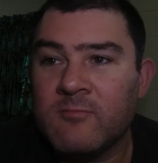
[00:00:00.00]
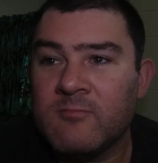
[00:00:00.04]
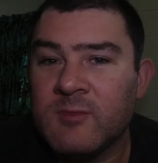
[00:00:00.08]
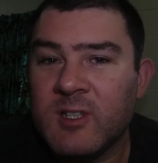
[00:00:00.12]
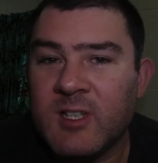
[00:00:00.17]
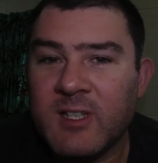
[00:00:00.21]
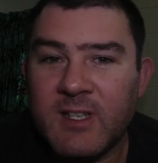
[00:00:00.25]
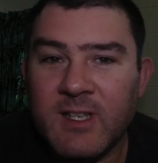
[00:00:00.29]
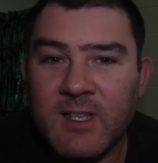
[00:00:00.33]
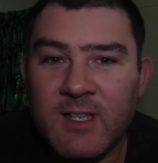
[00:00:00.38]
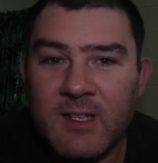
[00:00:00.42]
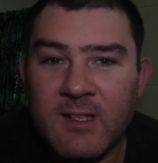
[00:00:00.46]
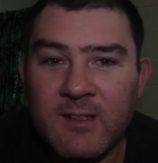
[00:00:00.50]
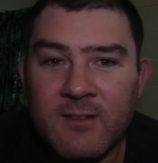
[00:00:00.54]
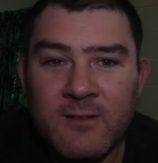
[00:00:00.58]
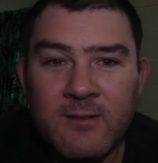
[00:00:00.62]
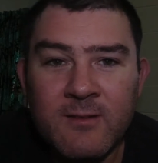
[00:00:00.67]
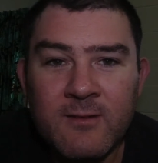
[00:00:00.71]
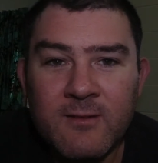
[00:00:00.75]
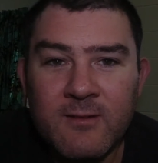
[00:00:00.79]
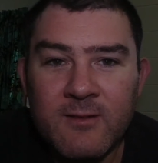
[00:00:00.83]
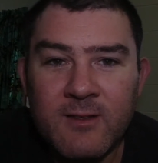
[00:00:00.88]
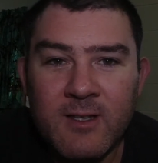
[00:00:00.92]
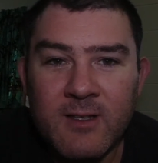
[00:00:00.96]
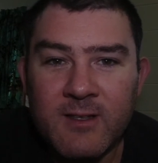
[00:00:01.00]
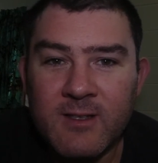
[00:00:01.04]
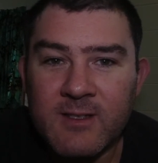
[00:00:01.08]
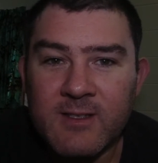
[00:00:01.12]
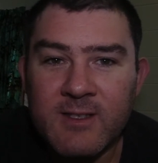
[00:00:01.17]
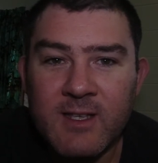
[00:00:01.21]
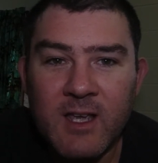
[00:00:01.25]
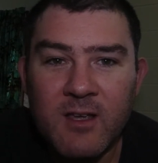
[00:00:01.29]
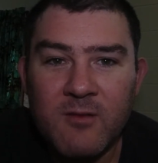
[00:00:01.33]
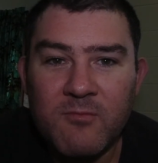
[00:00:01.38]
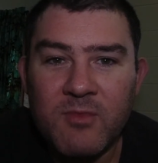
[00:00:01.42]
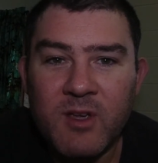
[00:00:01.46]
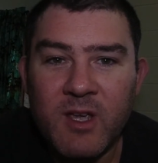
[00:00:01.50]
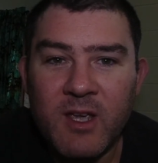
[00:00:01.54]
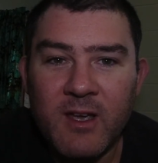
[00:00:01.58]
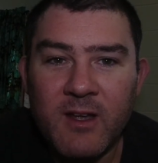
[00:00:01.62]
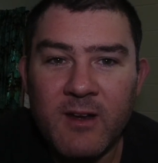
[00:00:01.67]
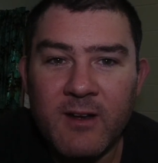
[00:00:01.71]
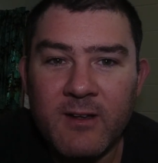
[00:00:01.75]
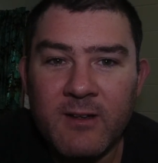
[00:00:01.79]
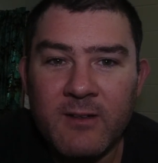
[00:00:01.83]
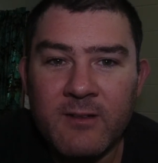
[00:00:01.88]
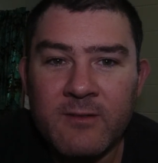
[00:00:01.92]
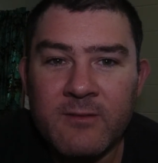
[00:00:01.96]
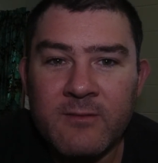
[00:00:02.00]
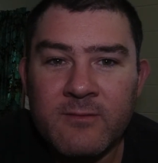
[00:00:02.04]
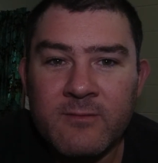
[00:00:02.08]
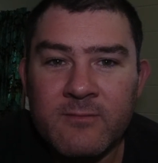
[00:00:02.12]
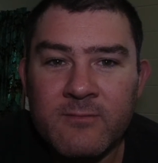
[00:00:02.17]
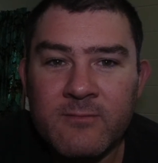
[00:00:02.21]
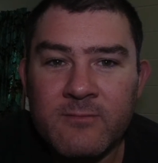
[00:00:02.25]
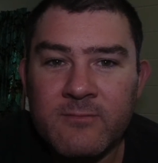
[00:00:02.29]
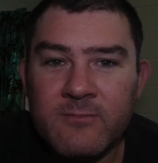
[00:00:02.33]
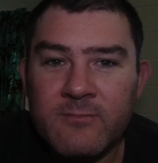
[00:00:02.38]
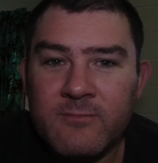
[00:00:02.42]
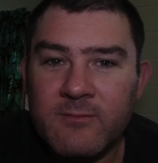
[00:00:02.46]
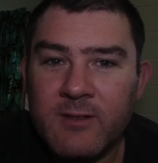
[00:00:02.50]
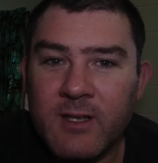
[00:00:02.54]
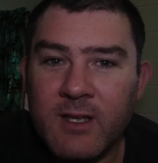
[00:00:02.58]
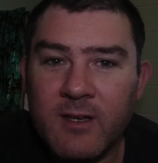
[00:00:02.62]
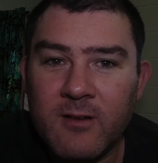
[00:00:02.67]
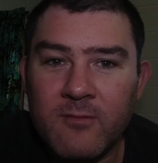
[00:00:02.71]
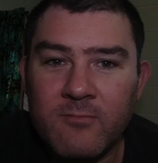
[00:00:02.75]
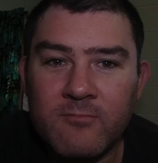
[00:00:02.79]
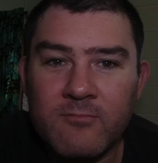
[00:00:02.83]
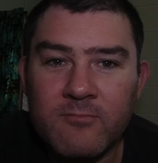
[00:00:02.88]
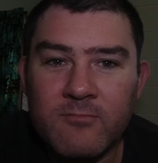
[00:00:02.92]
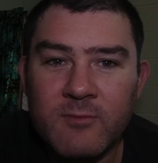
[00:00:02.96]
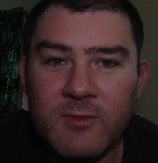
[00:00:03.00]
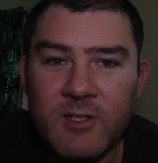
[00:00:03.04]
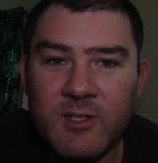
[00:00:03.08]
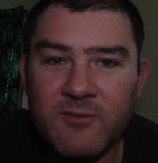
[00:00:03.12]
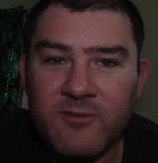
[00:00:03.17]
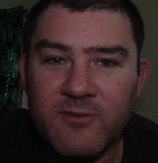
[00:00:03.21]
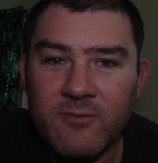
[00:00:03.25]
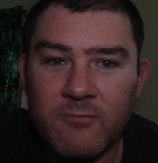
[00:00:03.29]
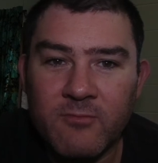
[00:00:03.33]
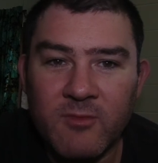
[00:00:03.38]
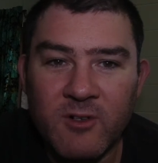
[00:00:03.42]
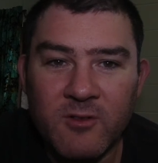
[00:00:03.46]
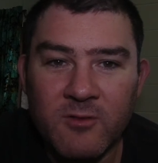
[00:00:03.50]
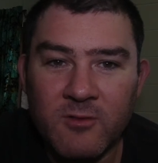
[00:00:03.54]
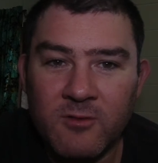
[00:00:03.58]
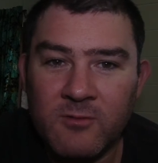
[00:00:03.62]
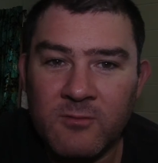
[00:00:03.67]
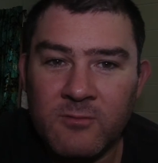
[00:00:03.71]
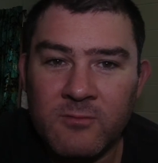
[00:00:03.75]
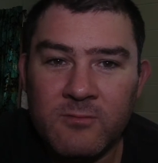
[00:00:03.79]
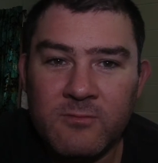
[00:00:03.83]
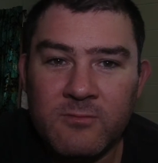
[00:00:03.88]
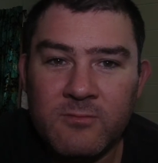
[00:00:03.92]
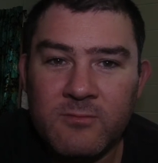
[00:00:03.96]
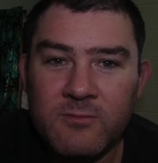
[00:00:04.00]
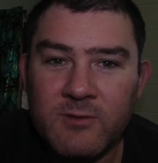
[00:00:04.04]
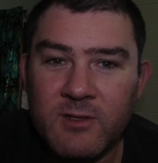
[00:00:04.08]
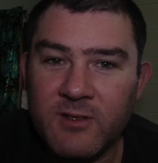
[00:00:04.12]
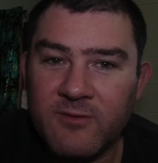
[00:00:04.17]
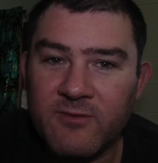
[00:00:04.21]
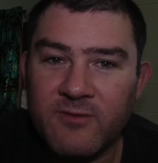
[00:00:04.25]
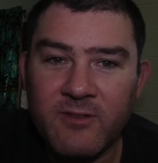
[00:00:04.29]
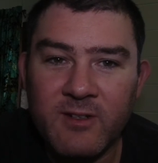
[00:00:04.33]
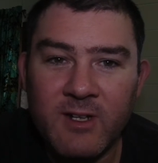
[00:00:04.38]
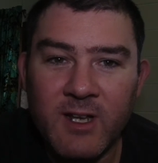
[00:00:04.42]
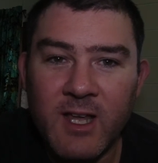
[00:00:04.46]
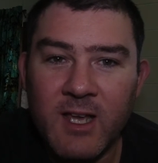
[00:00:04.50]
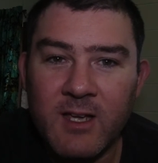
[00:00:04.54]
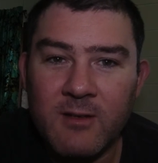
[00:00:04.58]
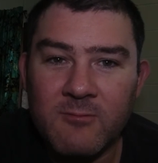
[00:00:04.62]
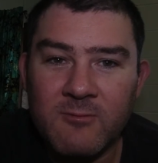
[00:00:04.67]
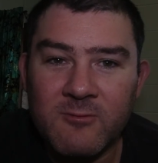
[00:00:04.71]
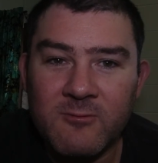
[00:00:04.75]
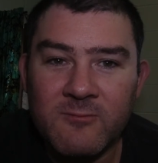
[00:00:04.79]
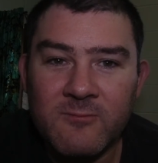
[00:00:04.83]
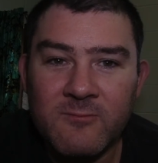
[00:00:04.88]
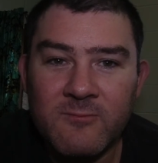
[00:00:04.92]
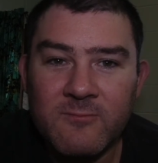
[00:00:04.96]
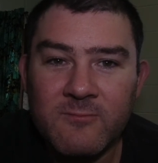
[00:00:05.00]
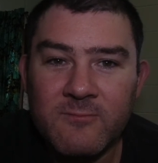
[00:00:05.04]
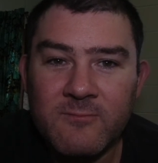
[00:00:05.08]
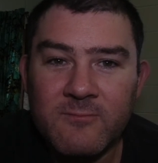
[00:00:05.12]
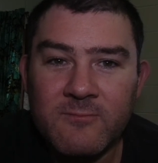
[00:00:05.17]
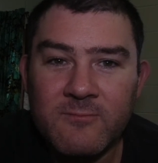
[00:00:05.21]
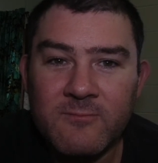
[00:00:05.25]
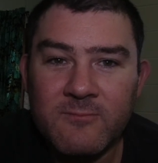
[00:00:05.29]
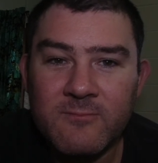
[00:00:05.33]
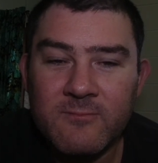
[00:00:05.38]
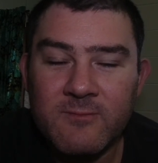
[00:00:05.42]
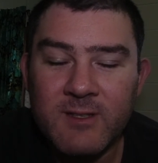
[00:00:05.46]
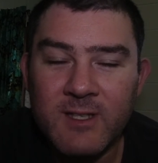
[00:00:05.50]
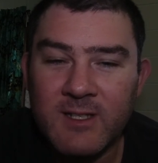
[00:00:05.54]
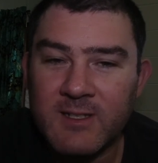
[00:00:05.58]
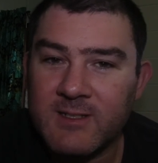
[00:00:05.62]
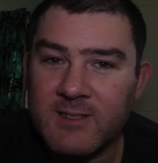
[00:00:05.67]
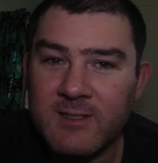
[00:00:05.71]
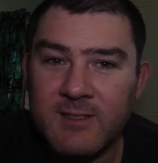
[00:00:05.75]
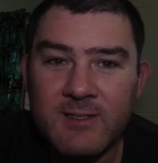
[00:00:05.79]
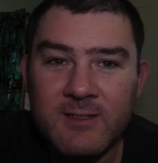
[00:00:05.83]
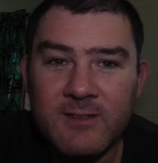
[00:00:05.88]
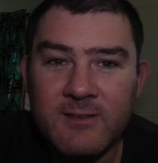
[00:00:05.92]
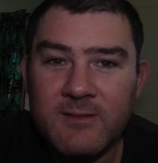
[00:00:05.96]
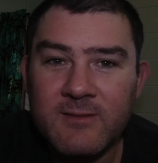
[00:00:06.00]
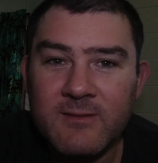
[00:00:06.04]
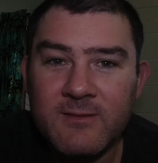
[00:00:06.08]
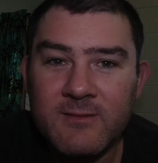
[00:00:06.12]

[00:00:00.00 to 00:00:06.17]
Again, they're the same powder, different bottle, different label. That's it.